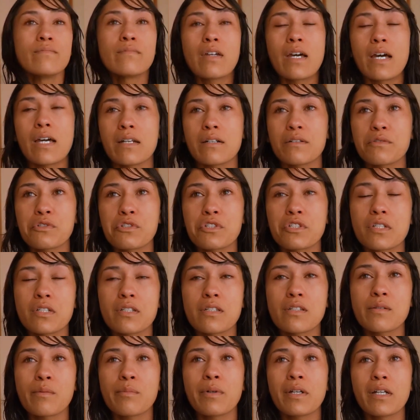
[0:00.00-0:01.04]
And it was
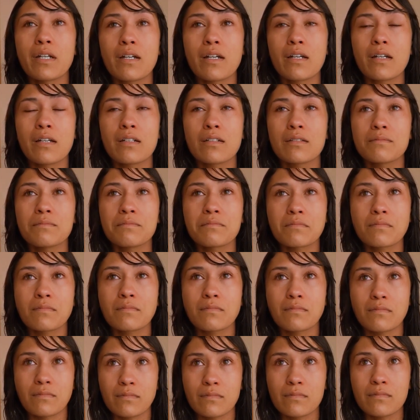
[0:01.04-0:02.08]
just a bit...
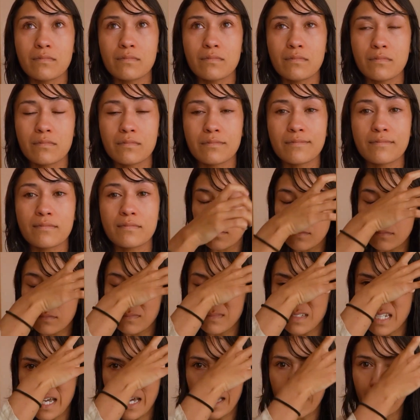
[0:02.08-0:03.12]
and
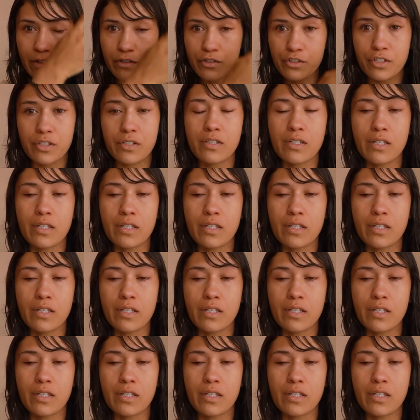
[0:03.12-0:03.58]
it just